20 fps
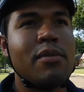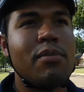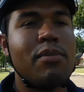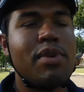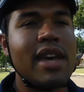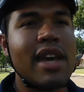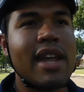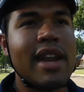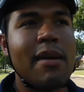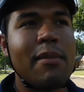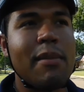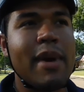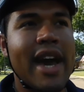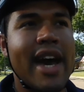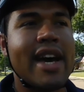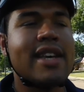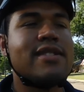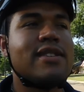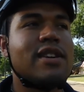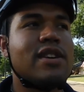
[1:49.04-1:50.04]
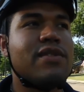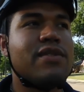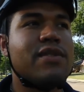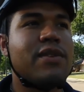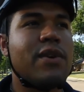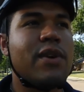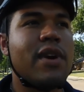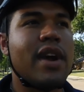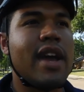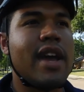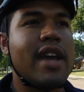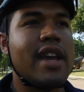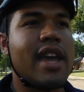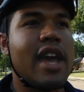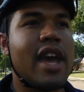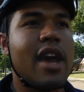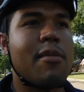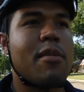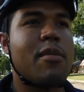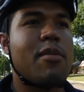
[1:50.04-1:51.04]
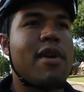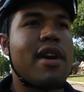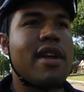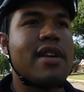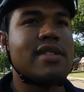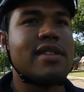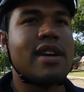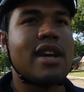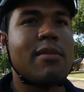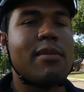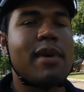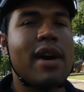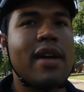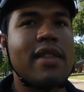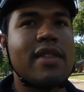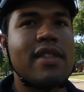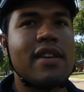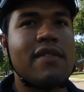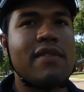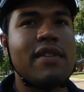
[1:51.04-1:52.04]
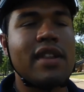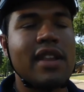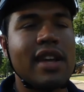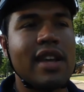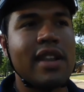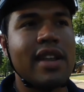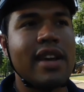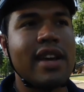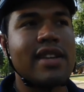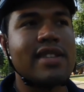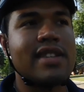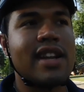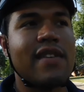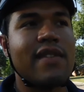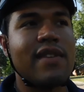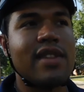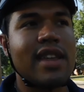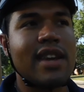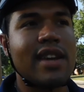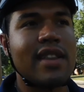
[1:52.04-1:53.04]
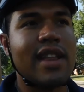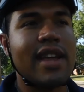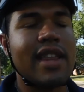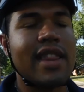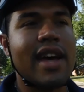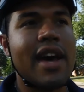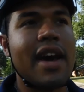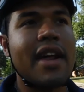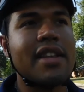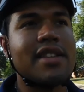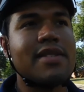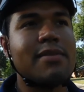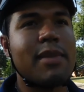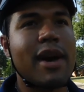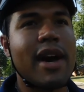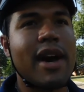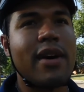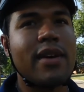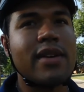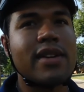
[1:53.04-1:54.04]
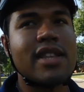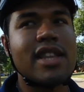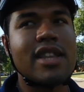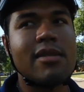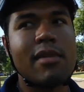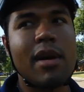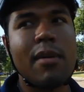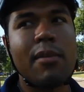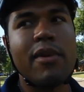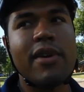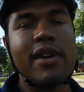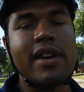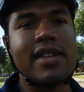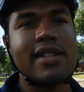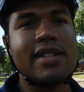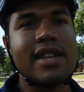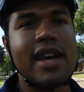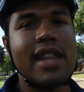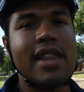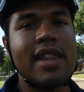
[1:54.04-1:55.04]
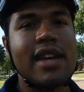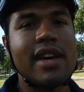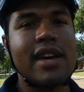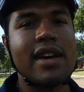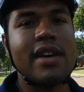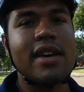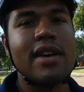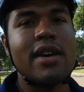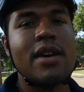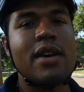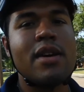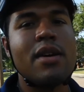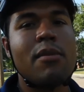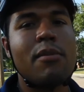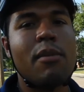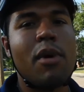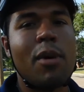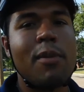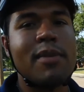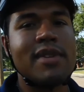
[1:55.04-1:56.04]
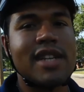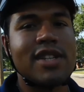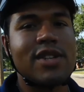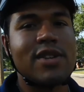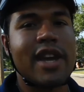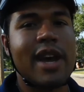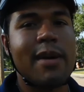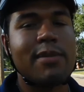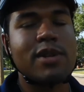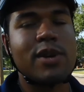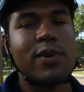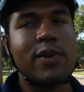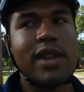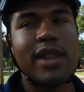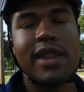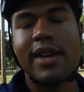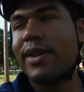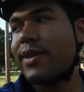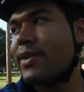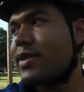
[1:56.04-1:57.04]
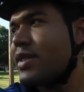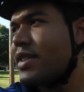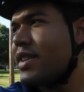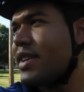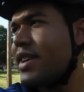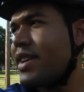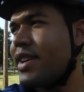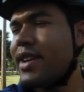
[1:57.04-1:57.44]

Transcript: be an ambassador for a camera brand. It's not about the affiliate links and everything like that. It's about the memories and the moments that you capture with those.